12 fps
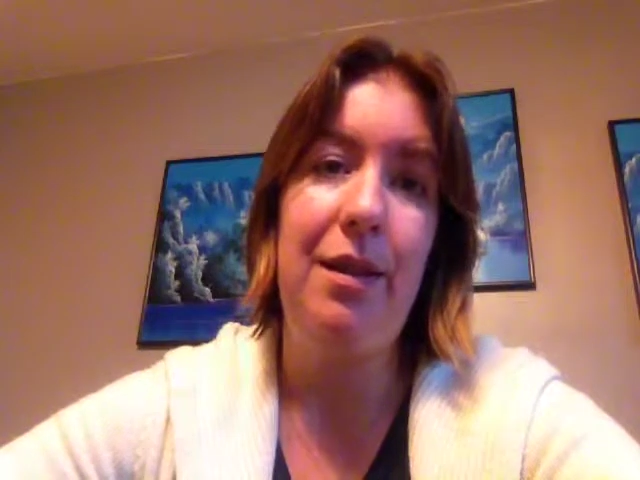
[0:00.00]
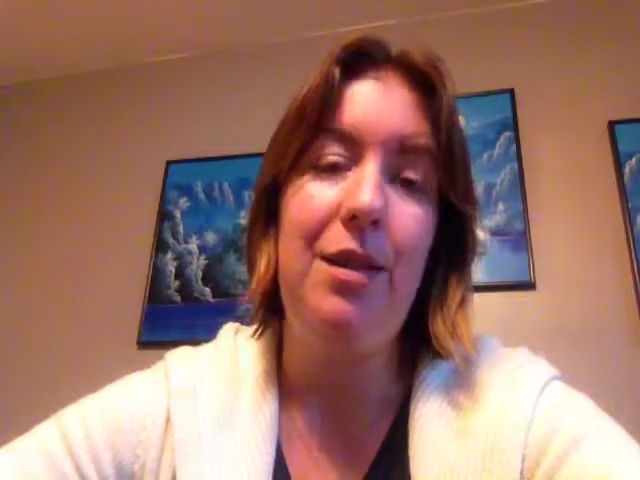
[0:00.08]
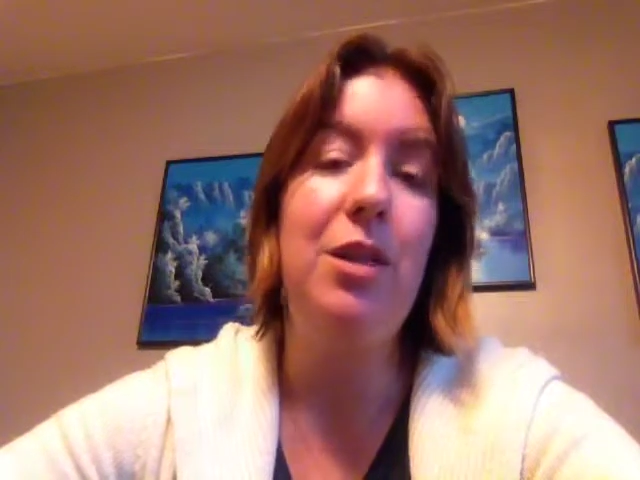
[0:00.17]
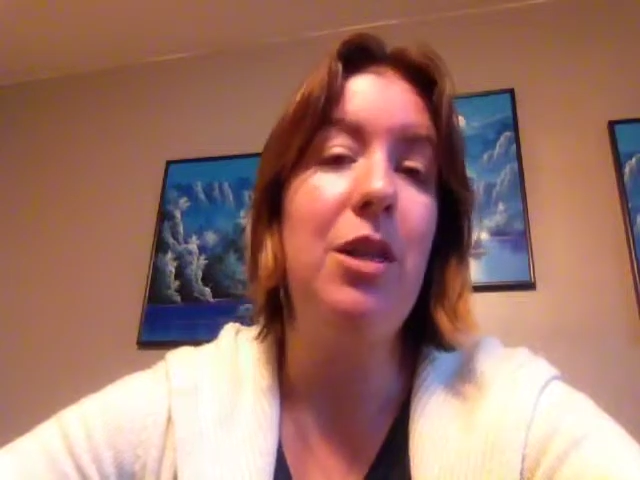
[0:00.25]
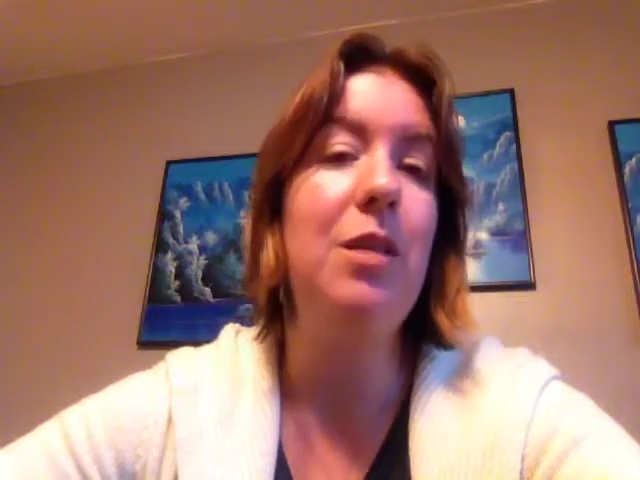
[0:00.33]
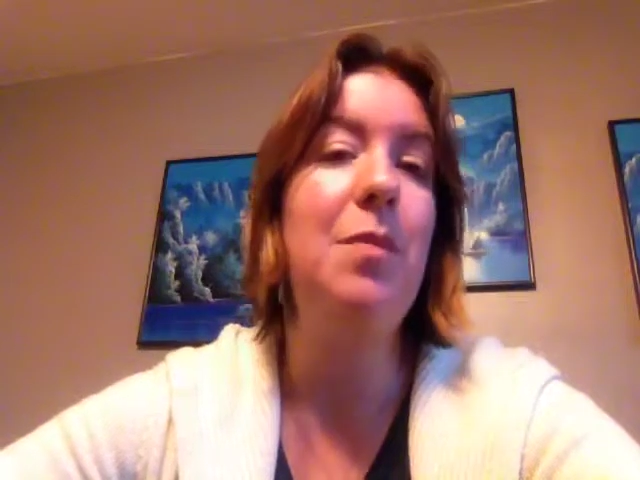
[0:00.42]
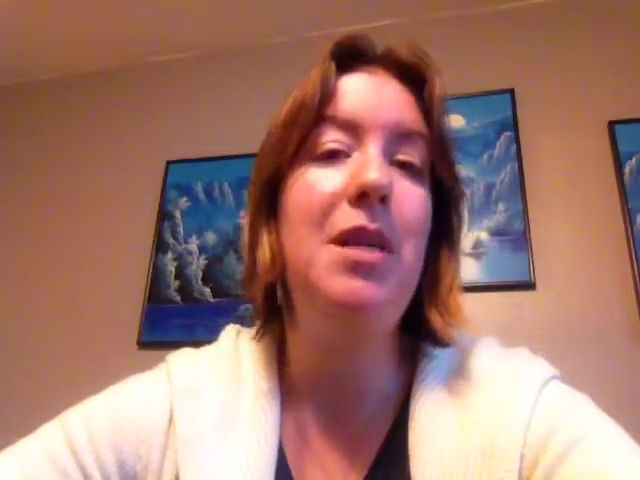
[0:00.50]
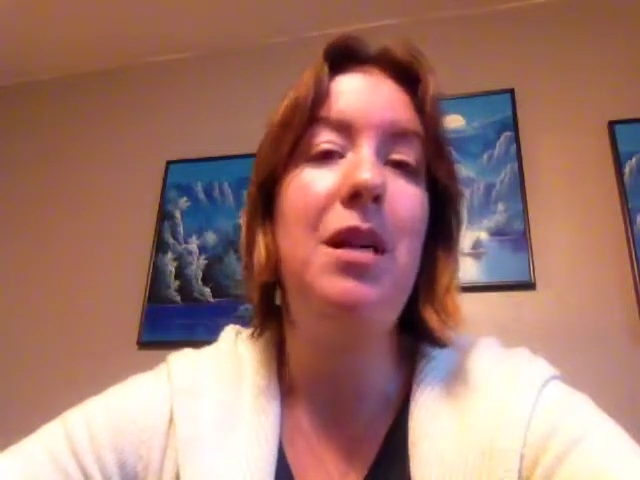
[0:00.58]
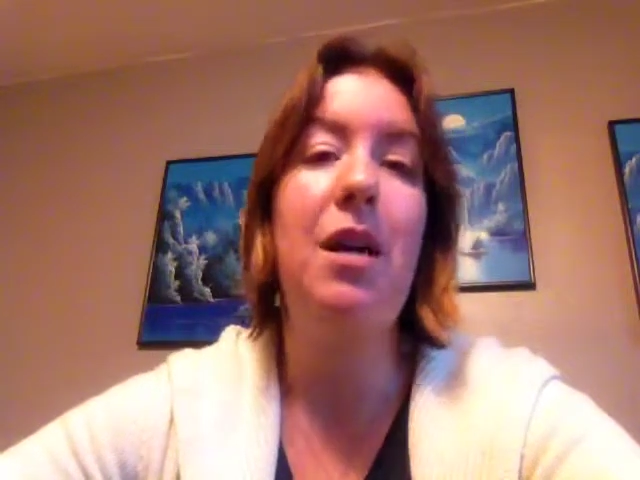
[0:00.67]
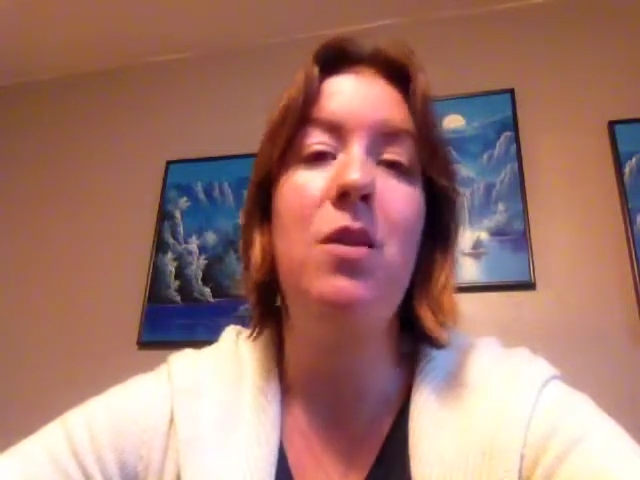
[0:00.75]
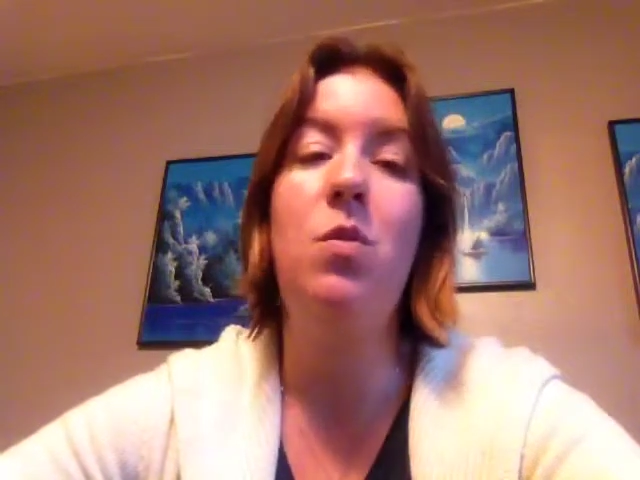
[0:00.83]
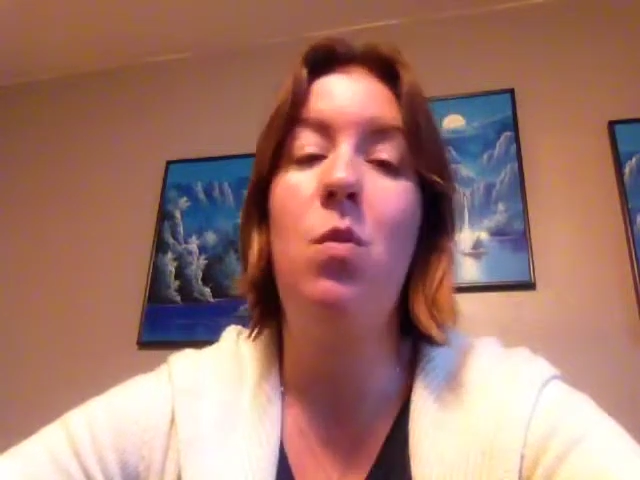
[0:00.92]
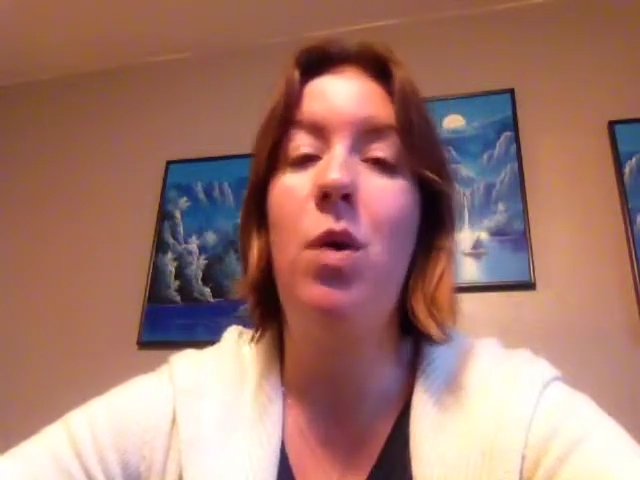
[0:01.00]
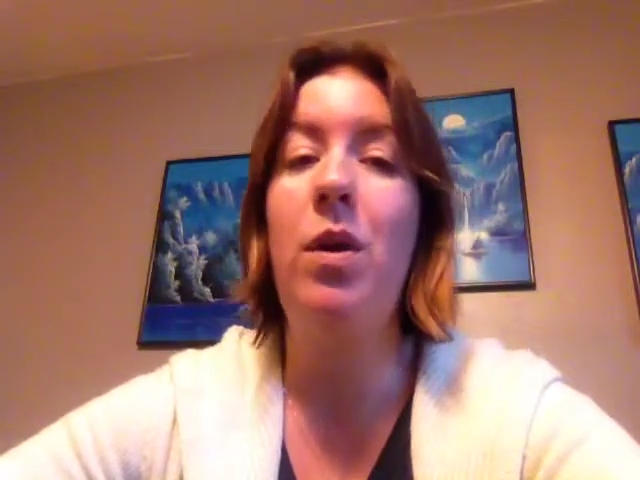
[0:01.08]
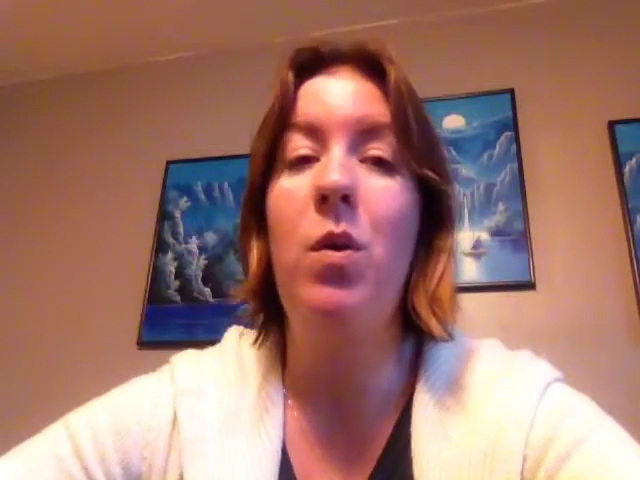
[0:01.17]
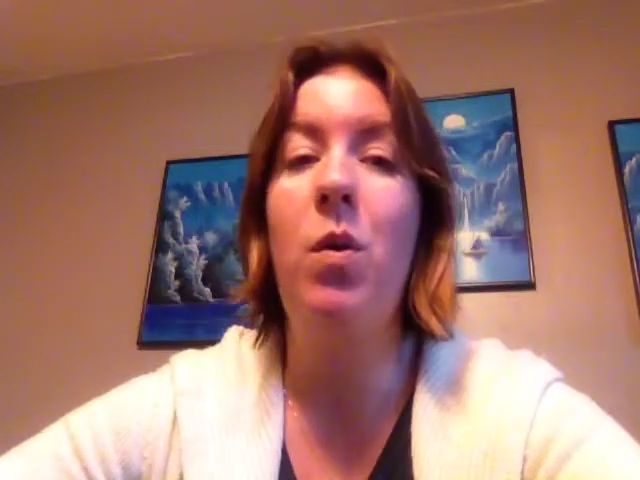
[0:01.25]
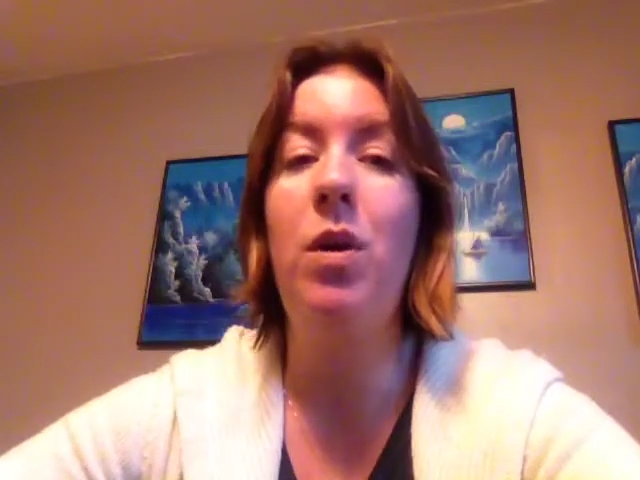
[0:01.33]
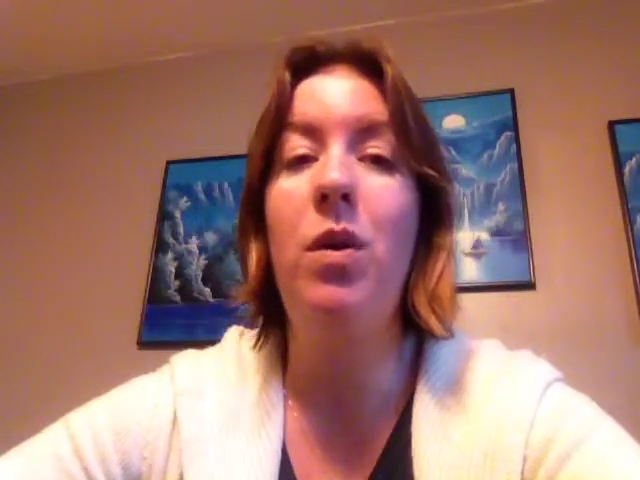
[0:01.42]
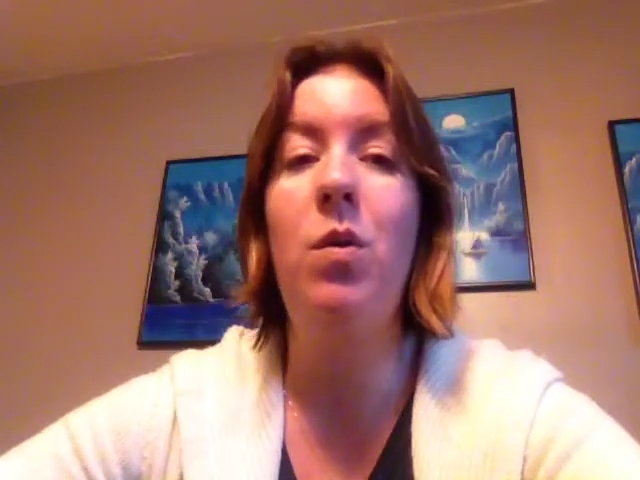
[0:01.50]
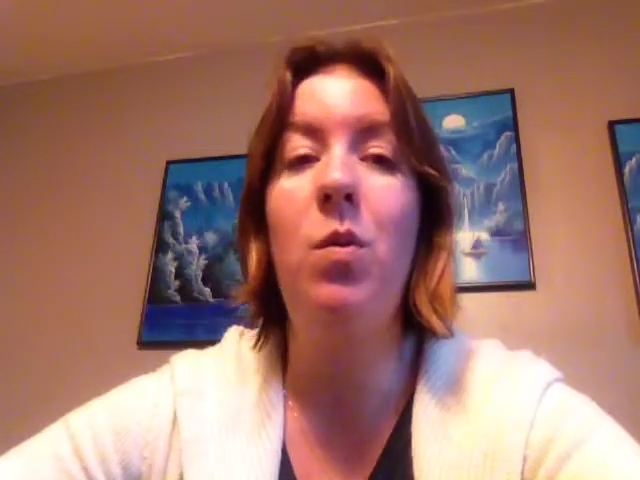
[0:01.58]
Just because one oil